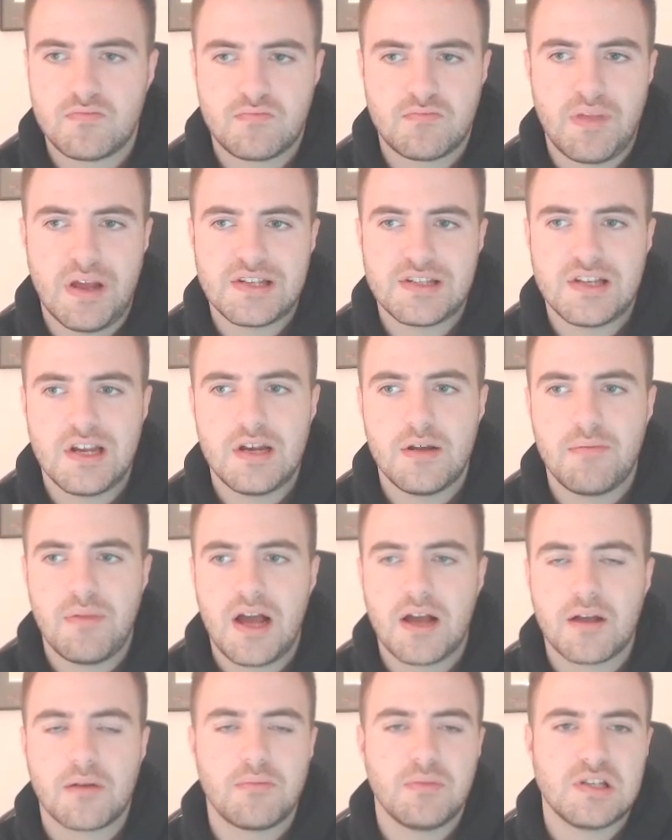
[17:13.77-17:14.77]
best centre
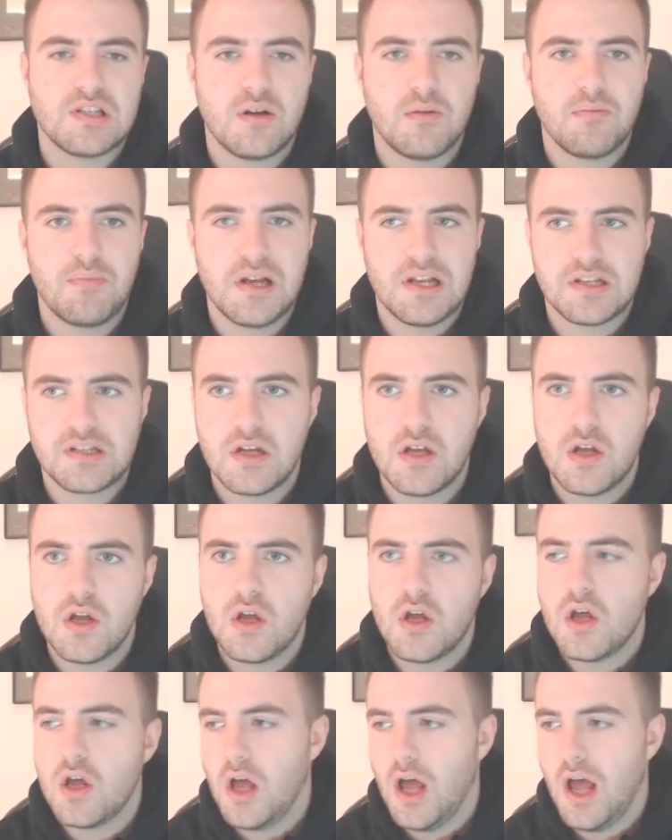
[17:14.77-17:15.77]
back, missing our
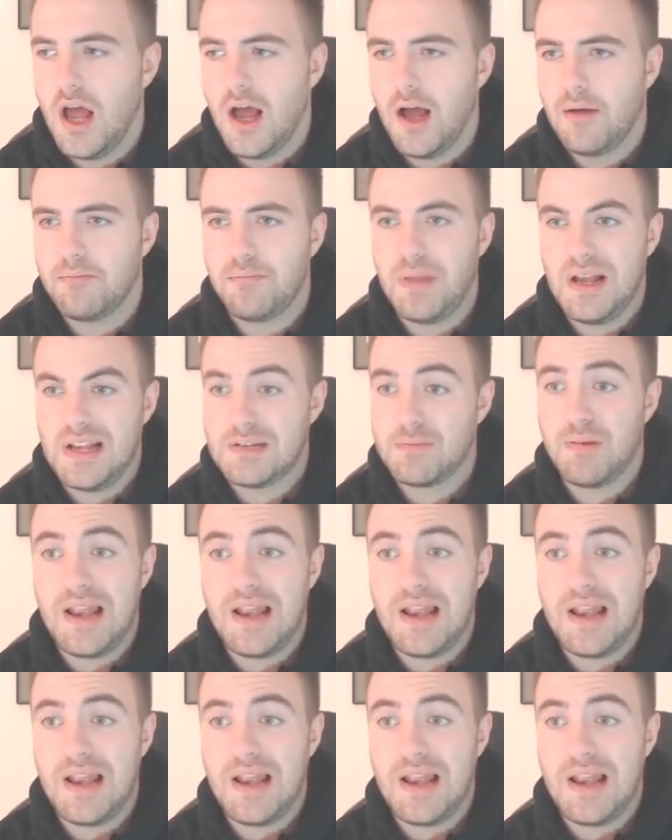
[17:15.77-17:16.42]
best